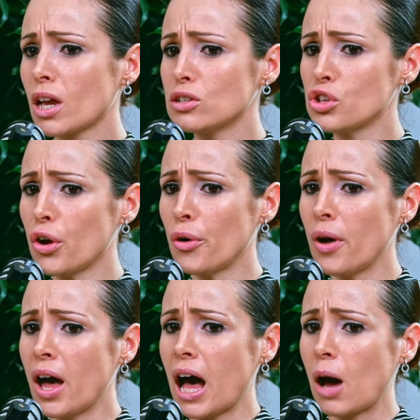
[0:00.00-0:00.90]
So
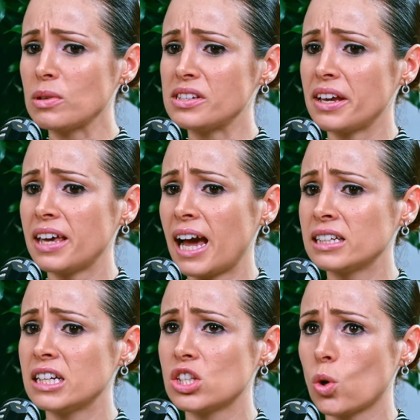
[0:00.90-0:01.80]
I would say
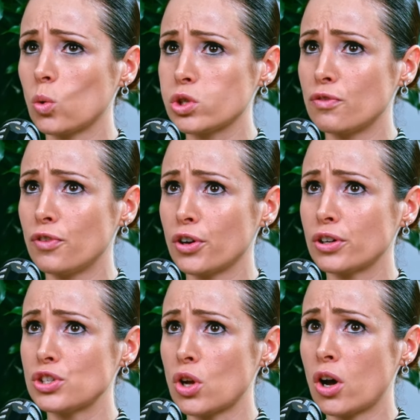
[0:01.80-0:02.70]
candidates are also
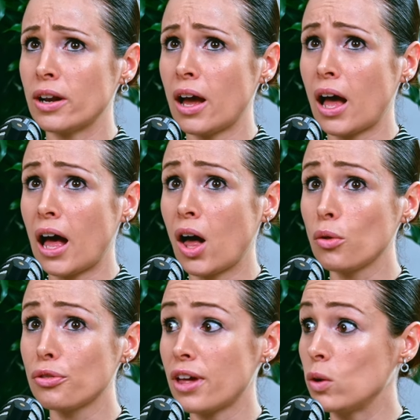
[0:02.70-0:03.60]
focused on
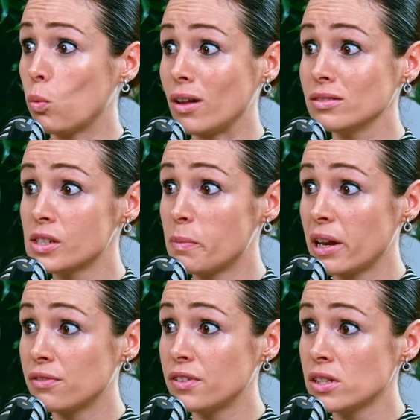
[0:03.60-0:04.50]
health and wellness
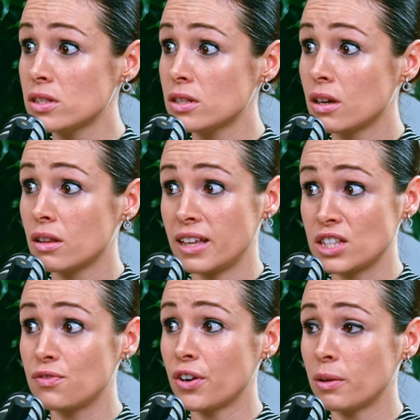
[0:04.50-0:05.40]
benefits. Okay.
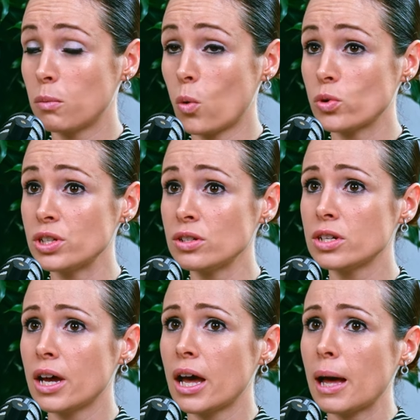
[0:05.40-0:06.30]
That's very important.
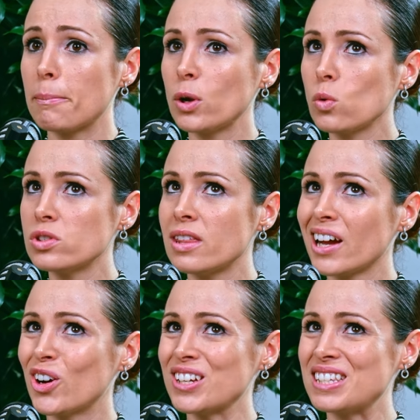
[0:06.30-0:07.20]
But also
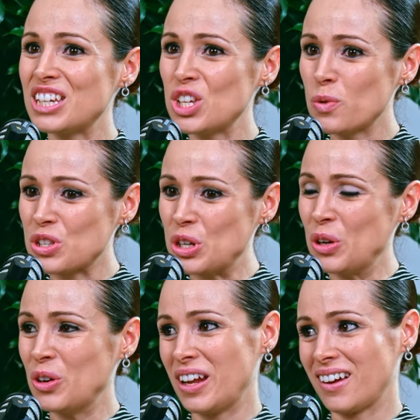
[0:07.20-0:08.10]
that continuous
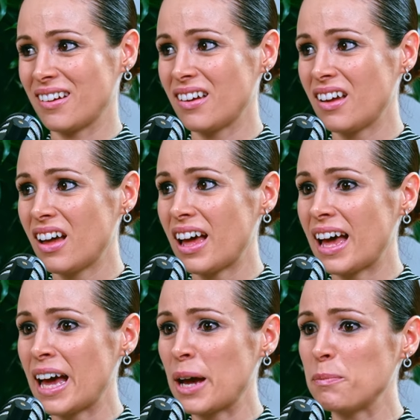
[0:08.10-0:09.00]
learning.
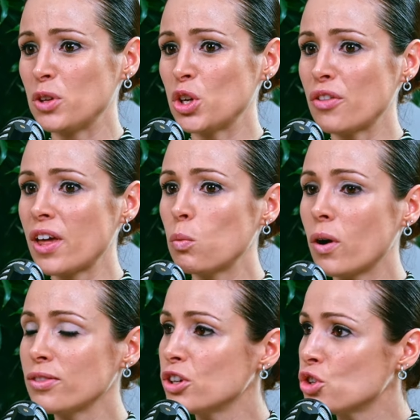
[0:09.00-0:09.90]
You know, they
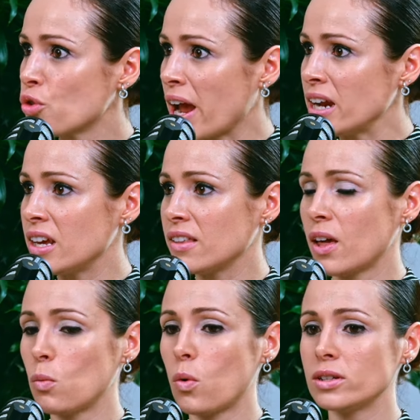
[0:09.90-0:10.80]
want the training,
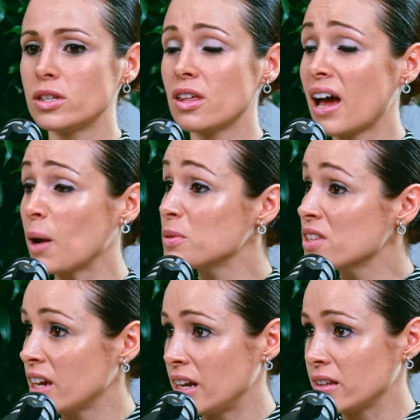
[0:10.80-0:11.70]
they want the
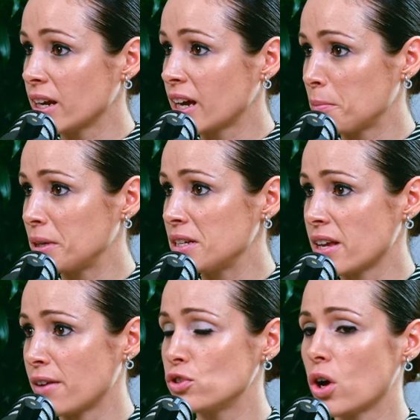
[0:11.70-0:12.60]
upskilling that companies
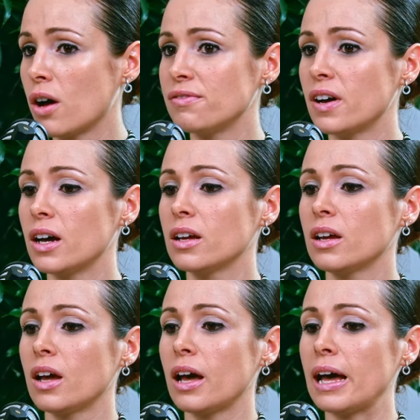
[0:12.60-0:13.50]
have to offer.
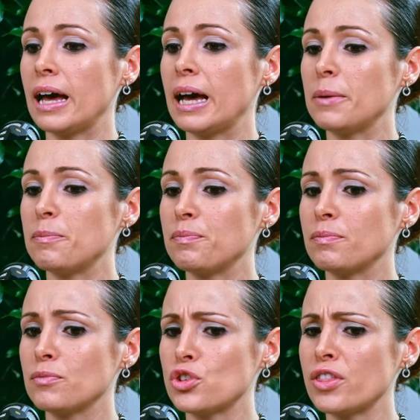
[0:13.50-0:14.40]

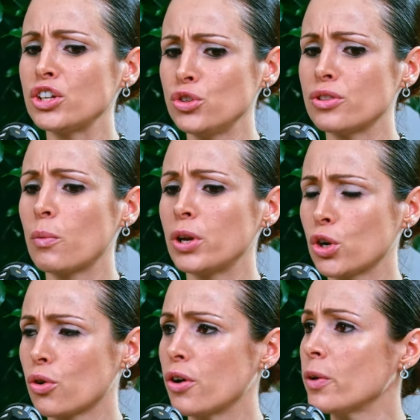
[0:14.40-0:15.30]
So they want to
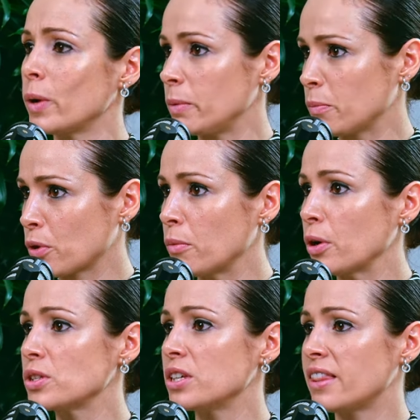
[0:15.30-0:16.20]
grow, they want to be
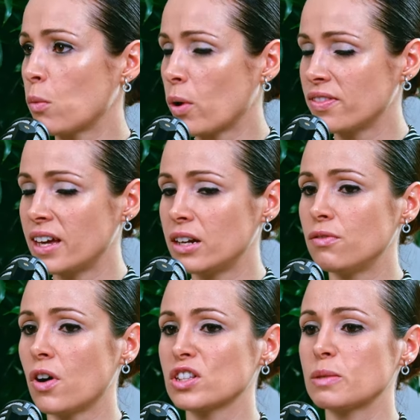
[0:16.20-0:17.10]
promoted, they want that
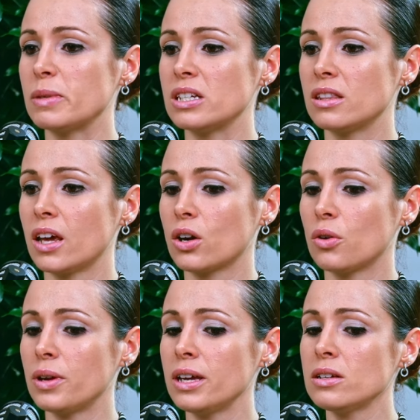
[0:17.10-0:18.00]
advancement in their
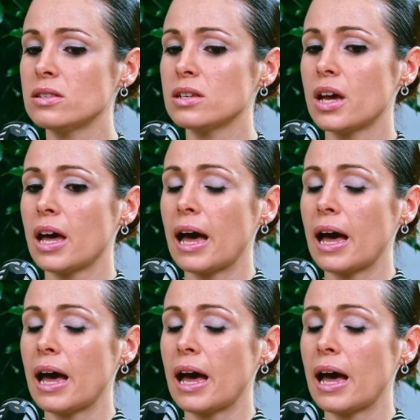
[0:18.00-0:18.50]
careers.